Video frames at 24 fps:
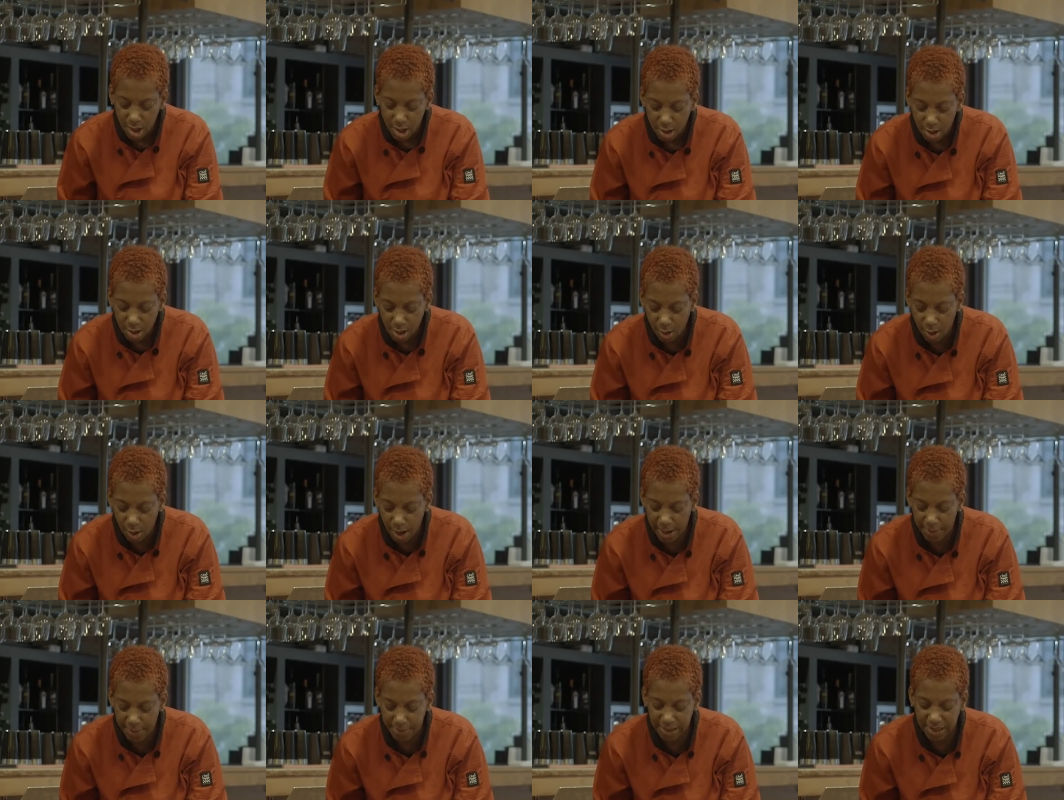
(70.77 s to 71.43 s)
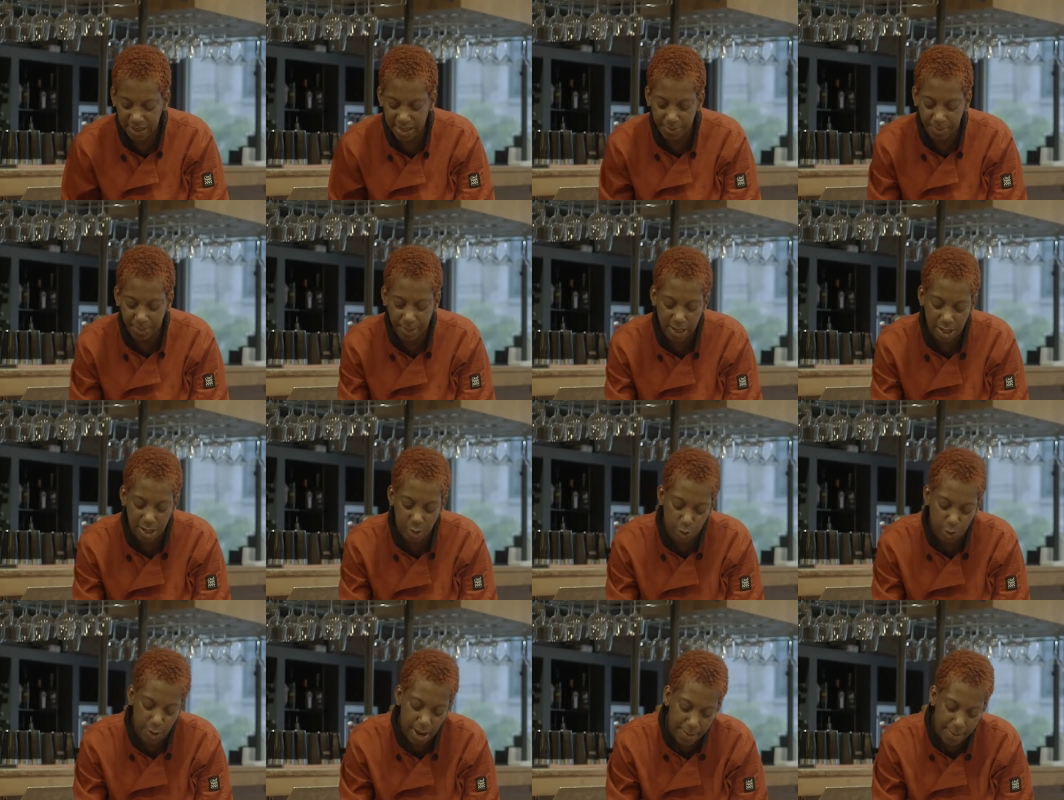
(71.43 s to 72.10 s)
So I'm simply
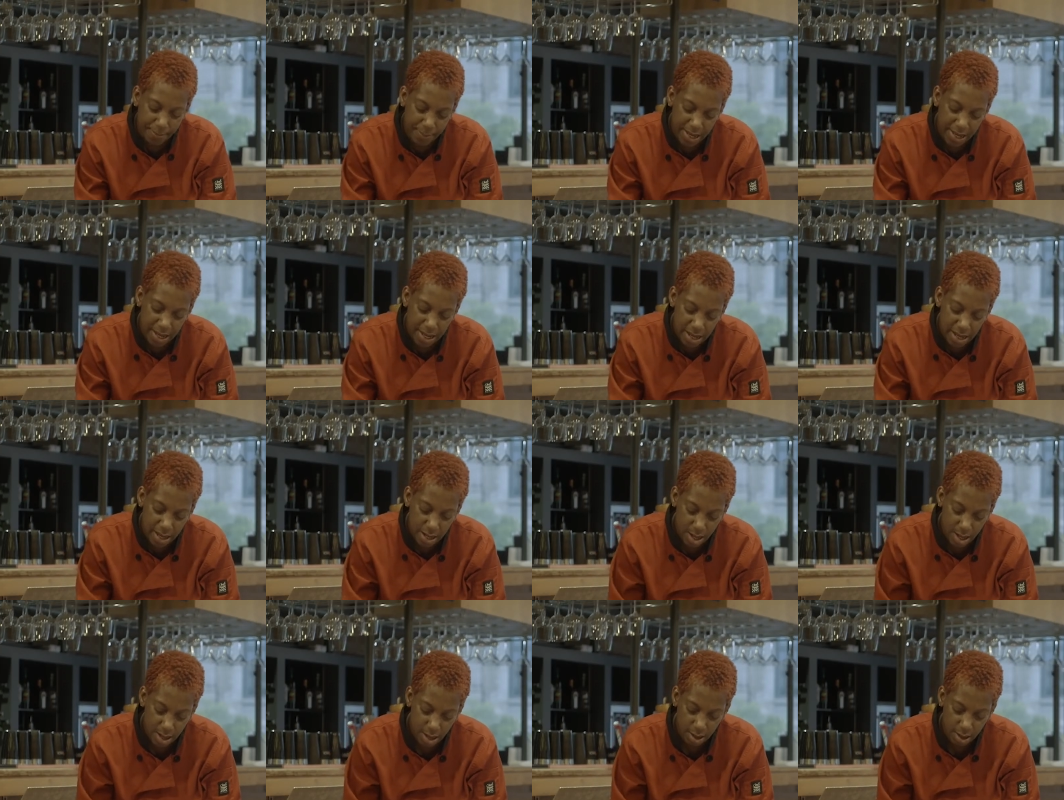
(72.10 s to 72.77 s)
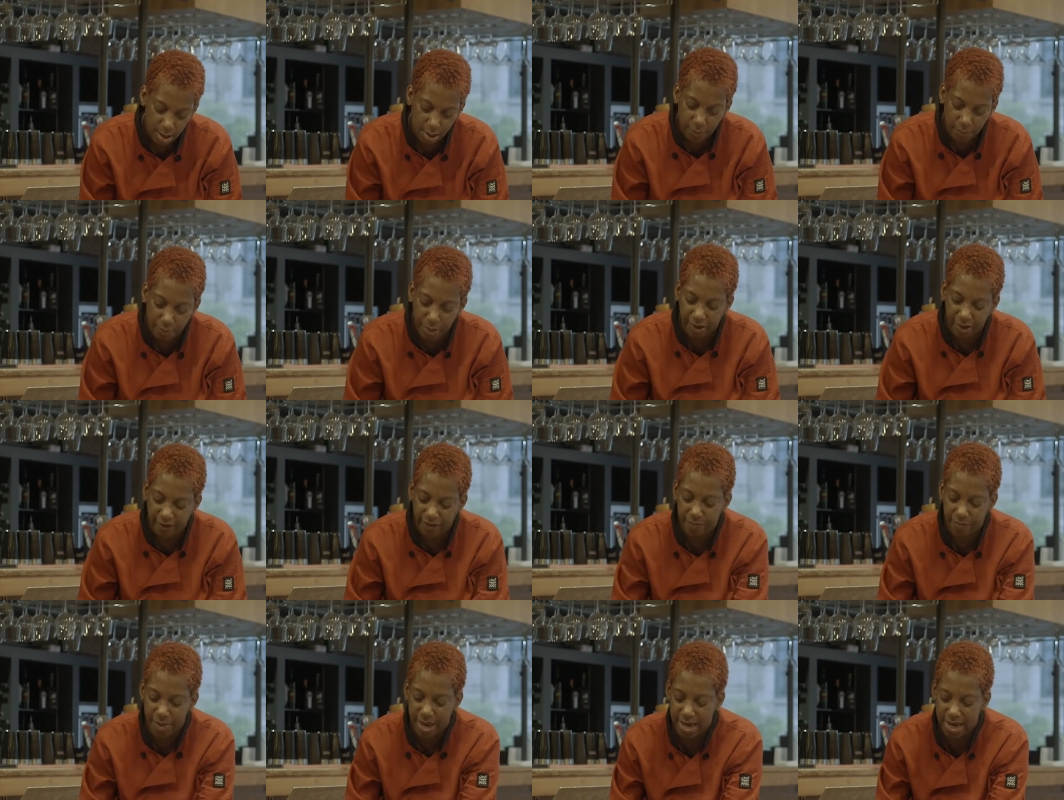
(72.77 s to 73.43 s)
wrapping the
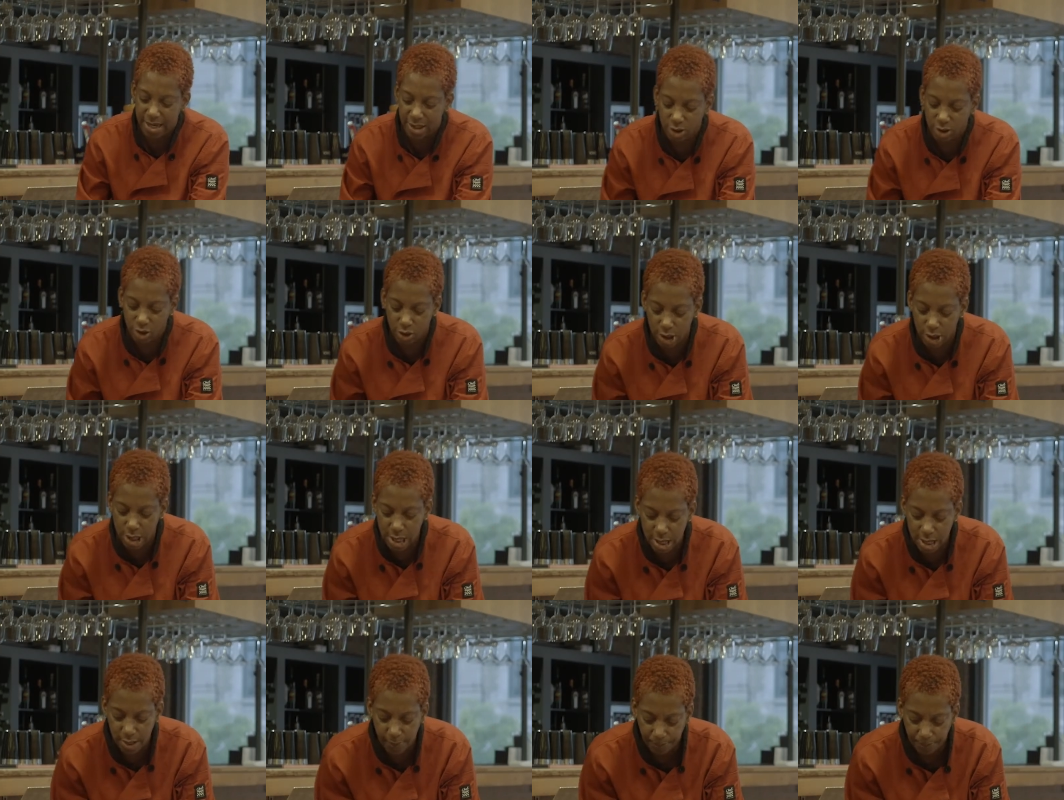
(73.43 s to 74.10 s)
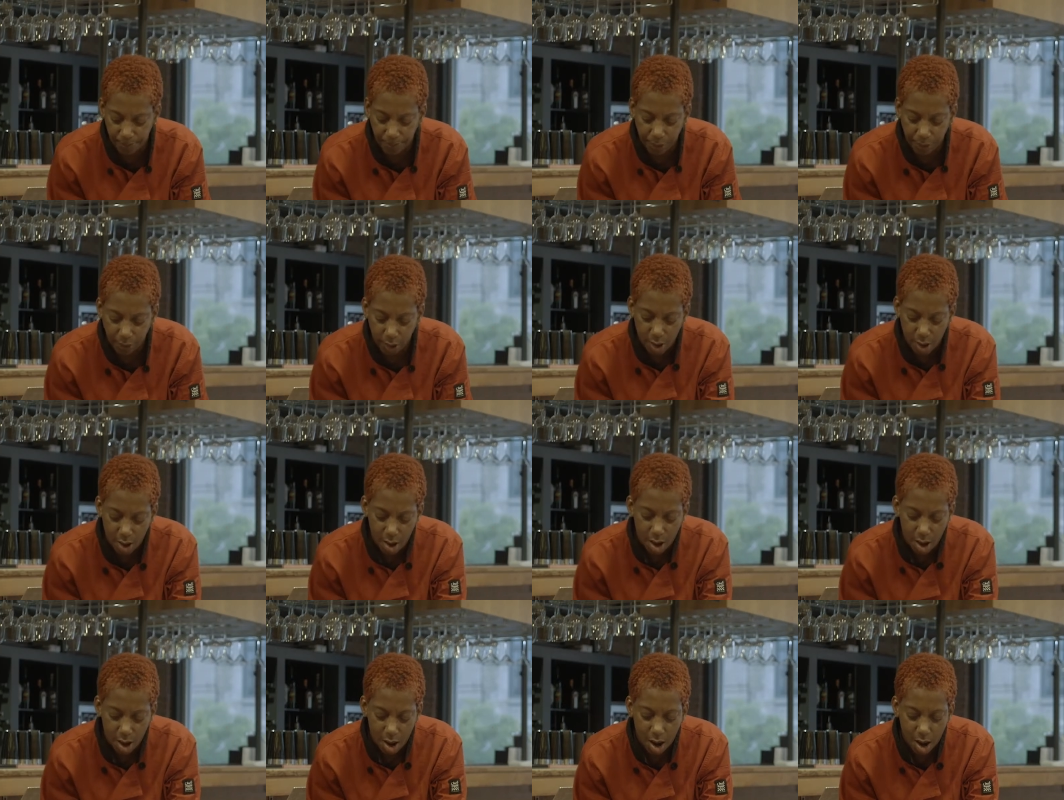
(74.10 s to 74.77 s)
puff pastry
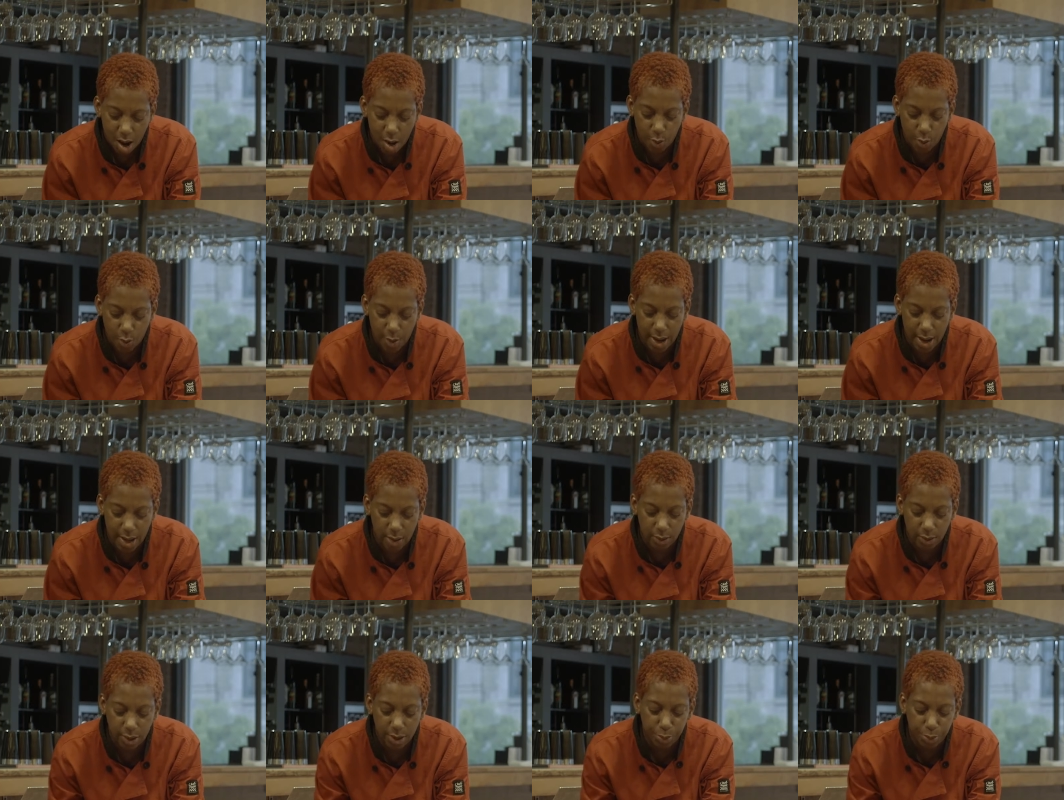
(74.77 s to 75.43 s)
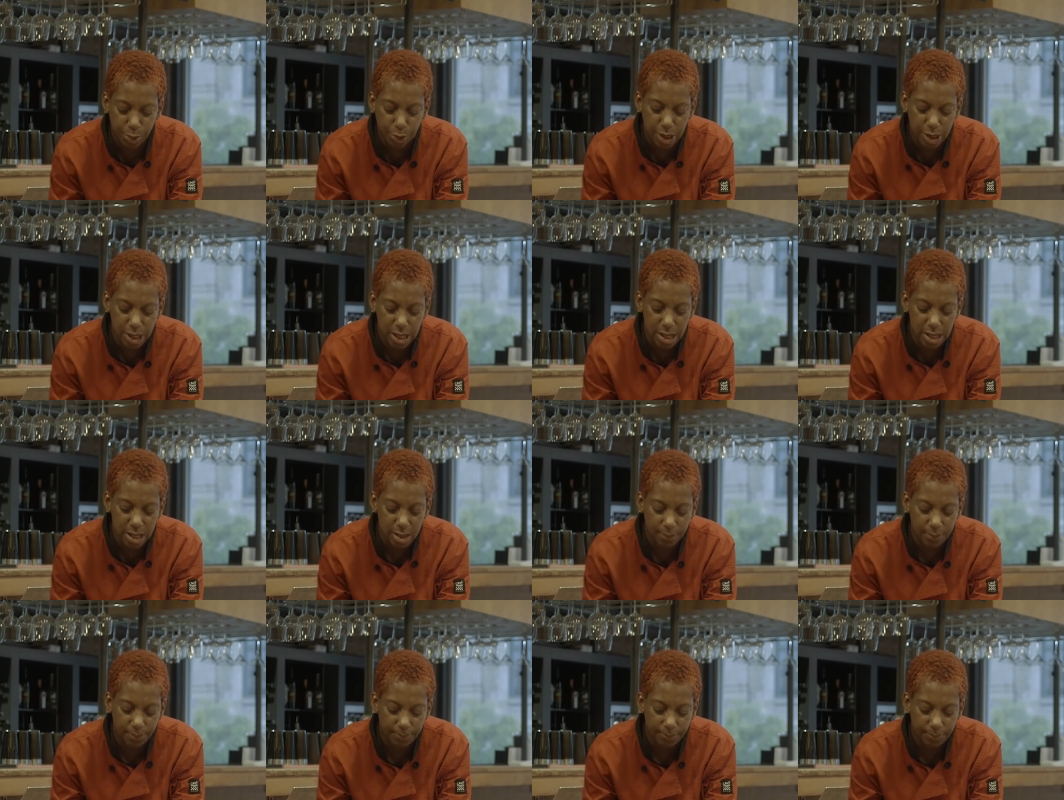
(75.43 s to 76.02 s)
around the Brie.